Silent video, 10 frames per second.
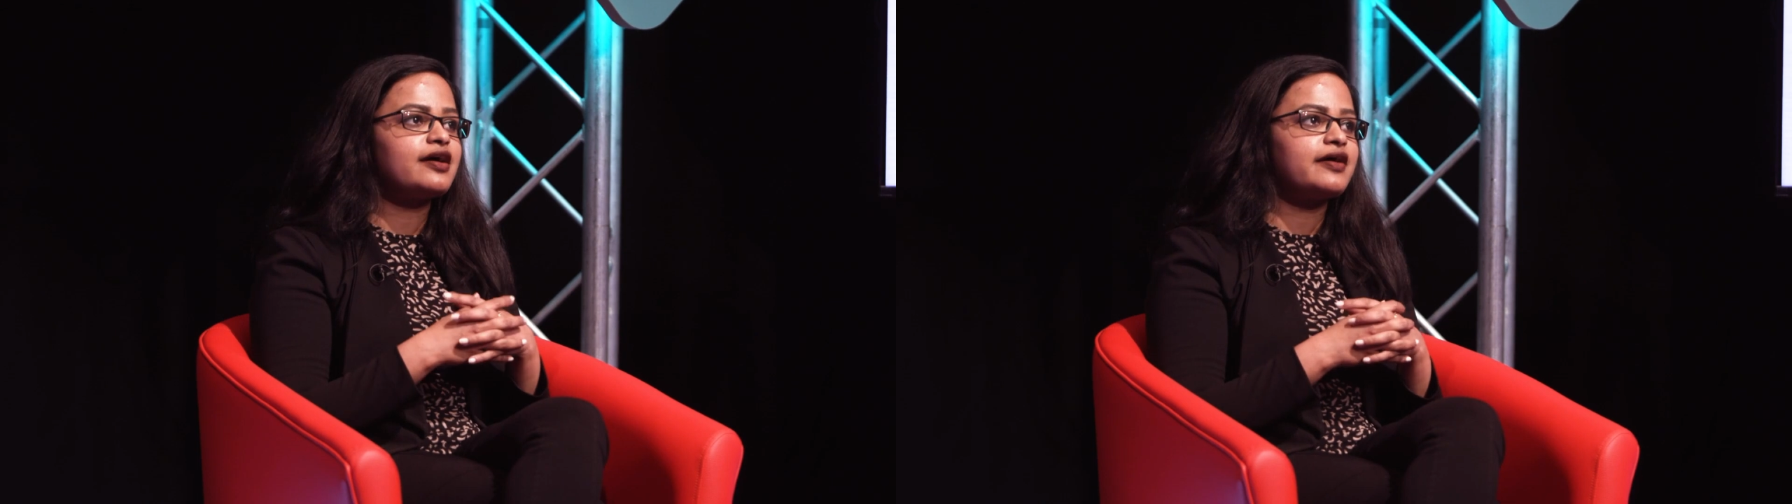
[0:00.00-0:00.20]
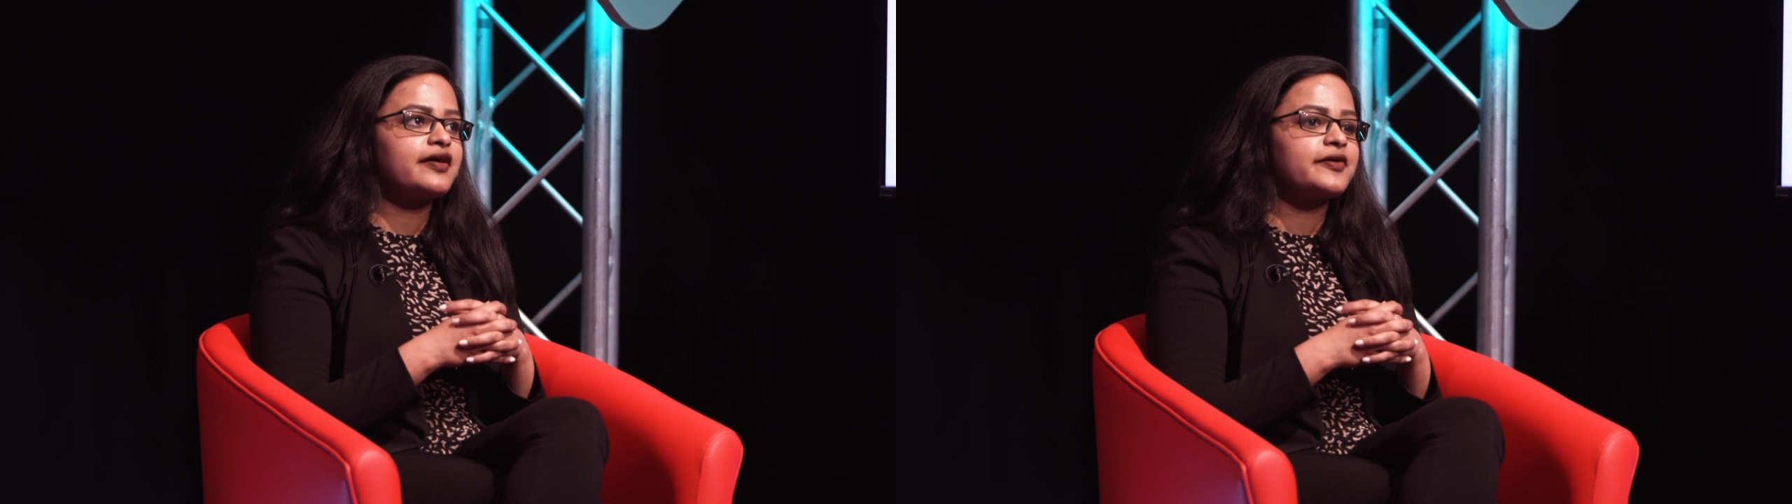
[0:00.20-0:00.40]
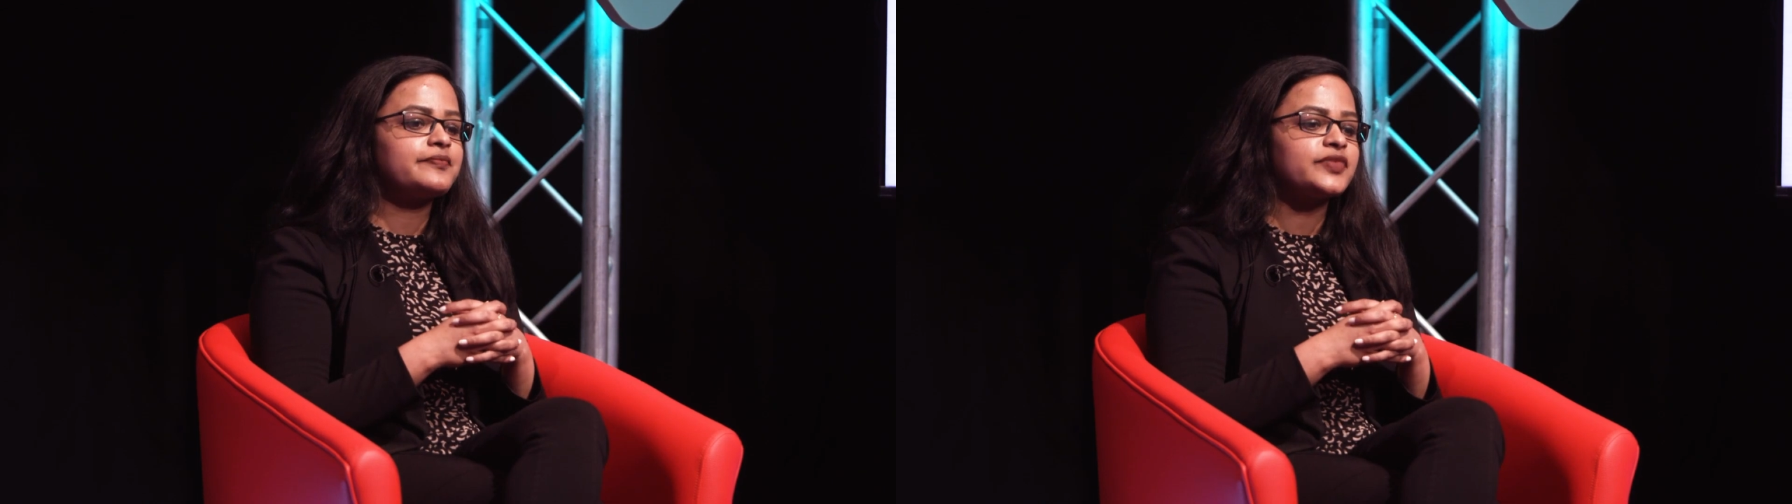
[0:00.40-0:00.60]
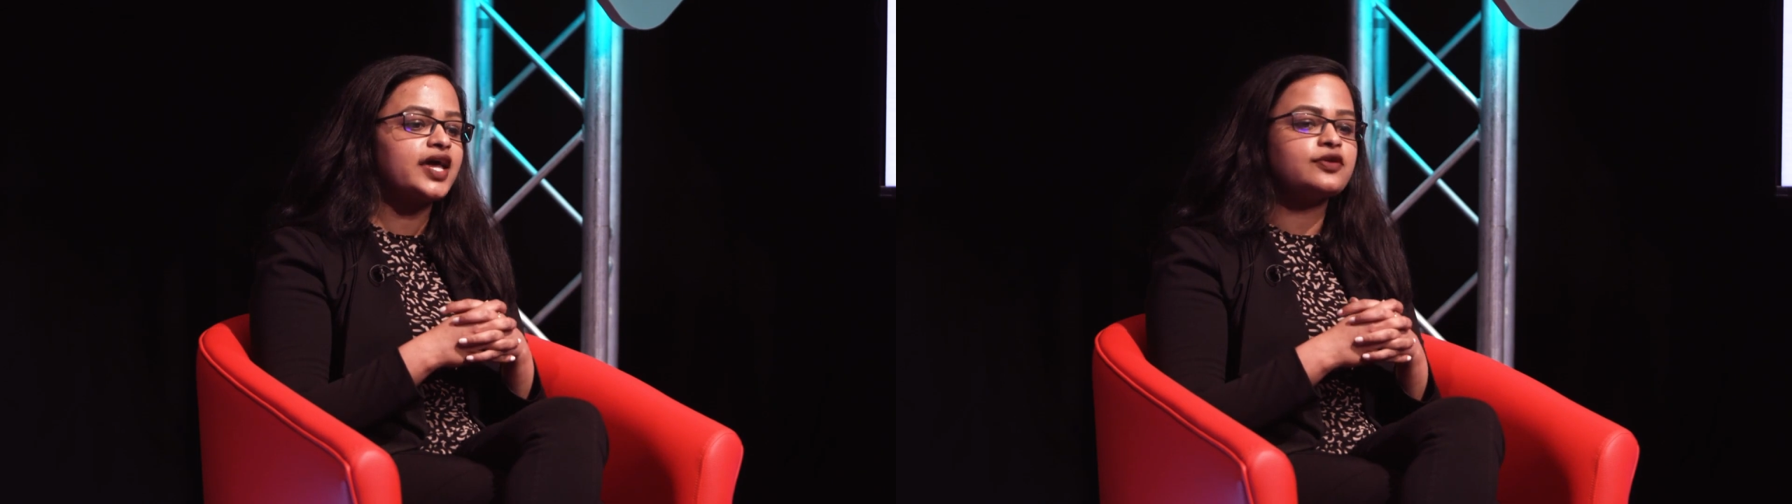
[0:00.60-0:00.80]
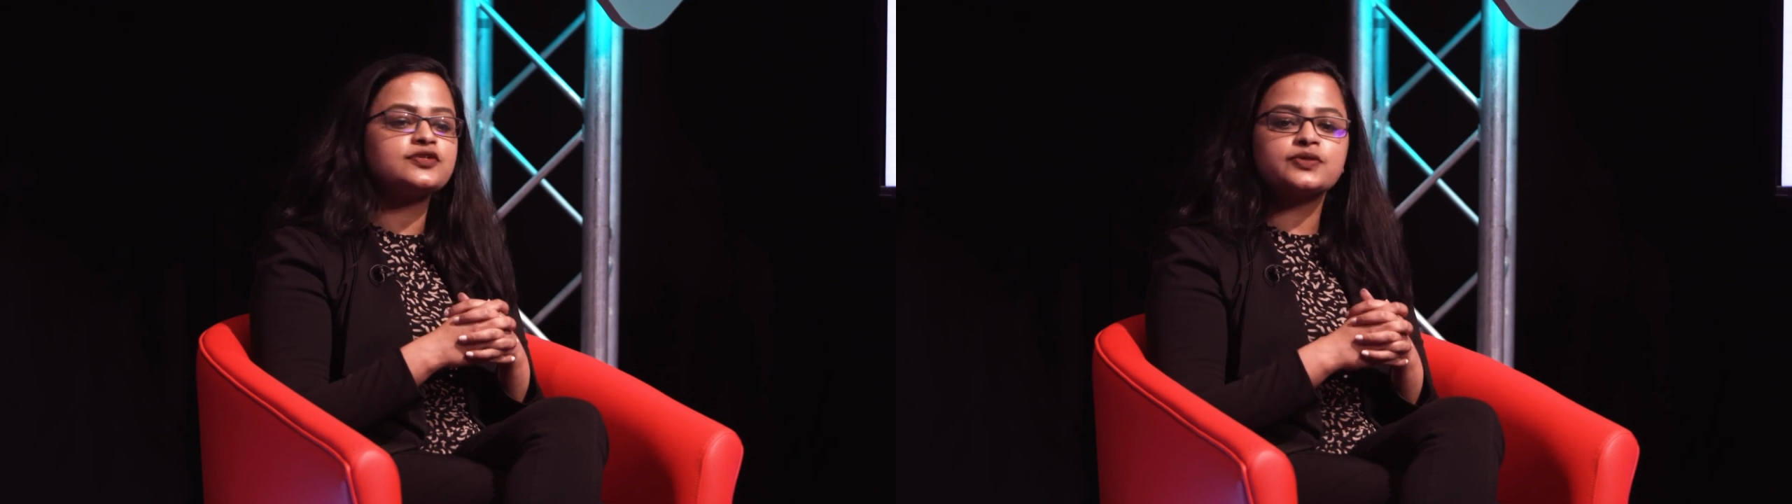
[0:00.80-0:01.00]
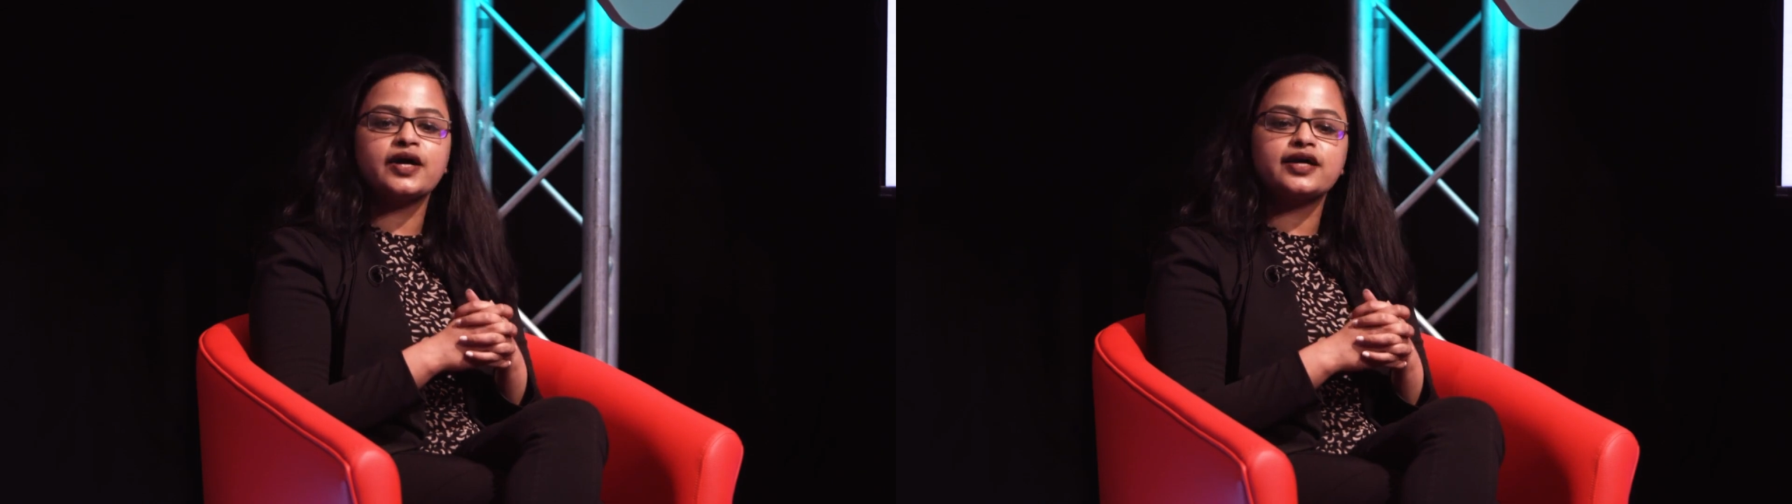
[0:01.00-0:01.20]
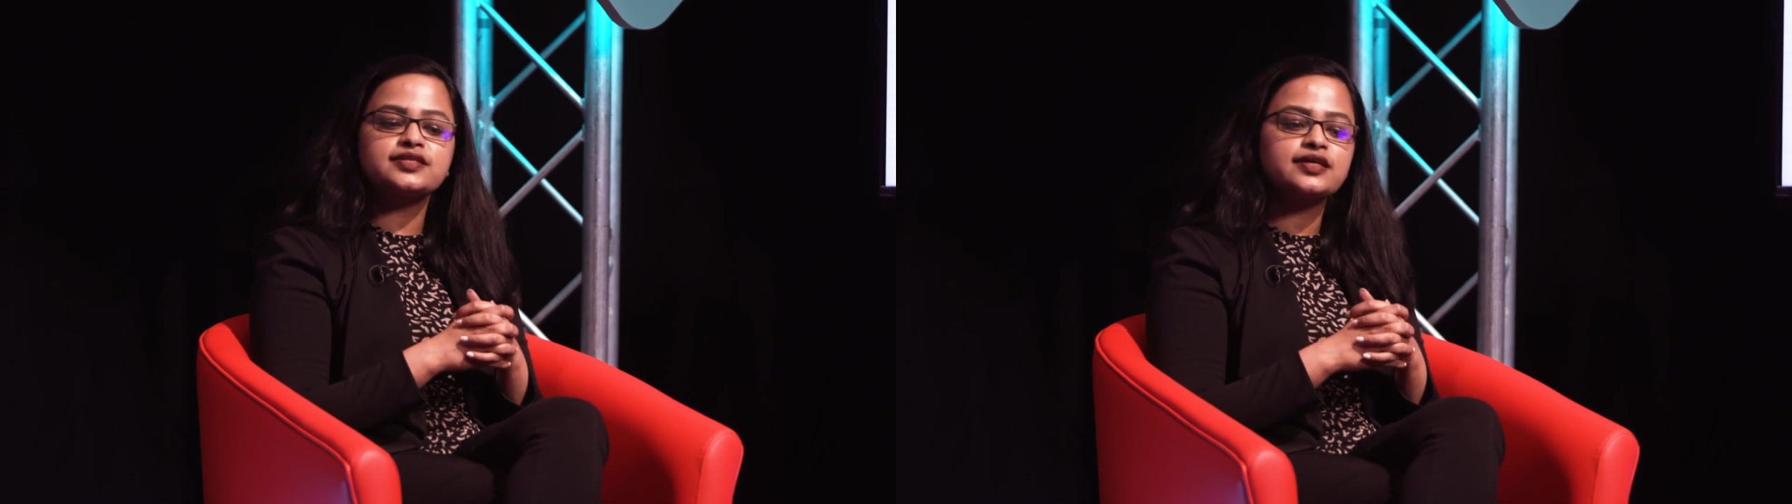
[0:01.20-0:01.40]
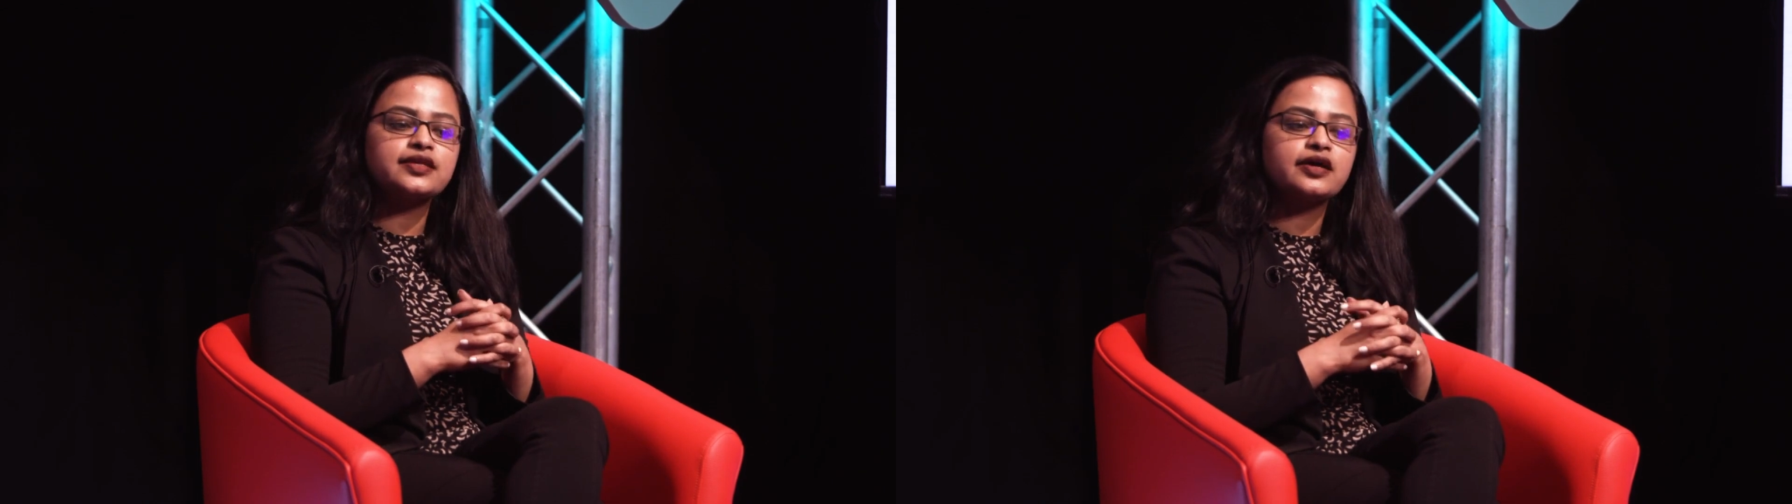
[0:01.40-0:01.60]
And also, I think